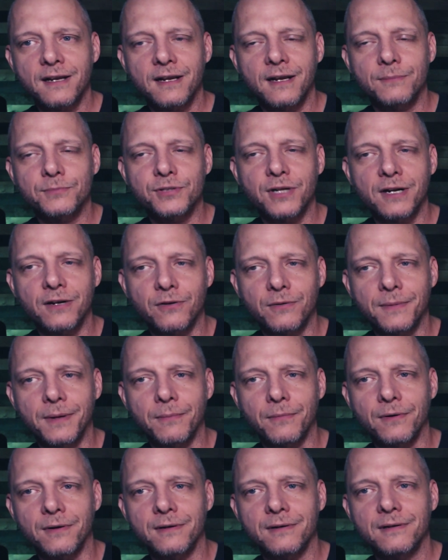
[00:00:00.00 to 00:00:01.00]
I'm trying to
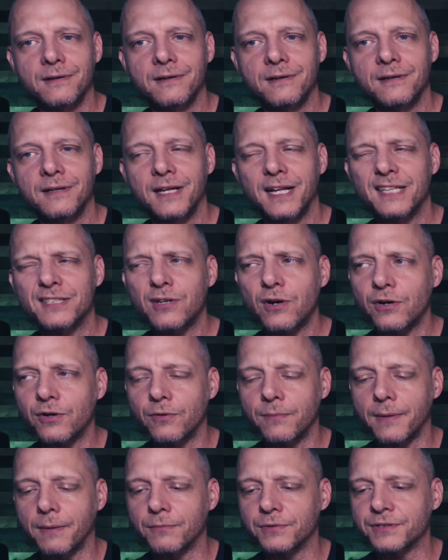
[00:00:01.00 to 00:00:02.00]
remember. It's hard to
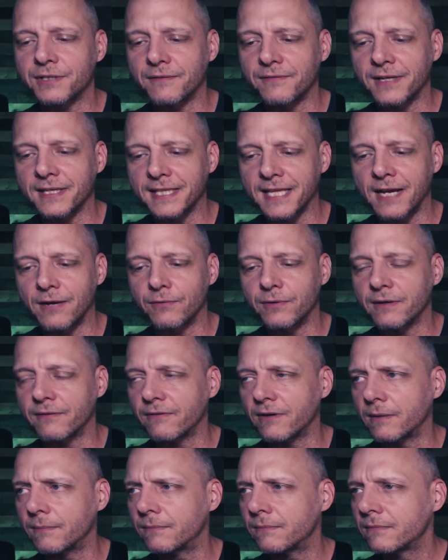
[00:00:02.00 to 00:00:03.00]
remember stuff like that
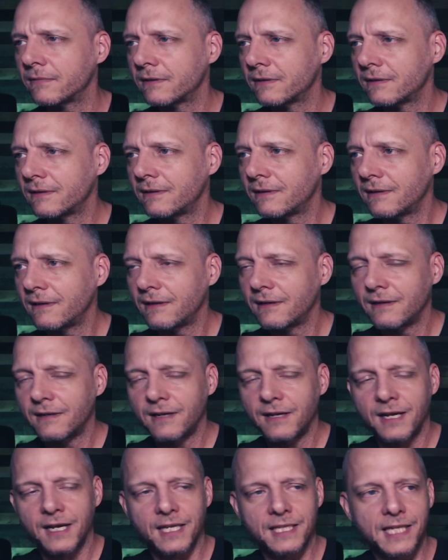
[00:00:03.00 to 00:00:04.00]
whenever I'm
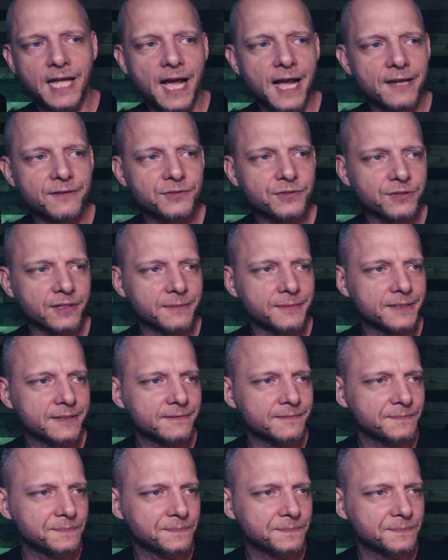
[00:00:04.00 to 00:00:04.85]
live streaming.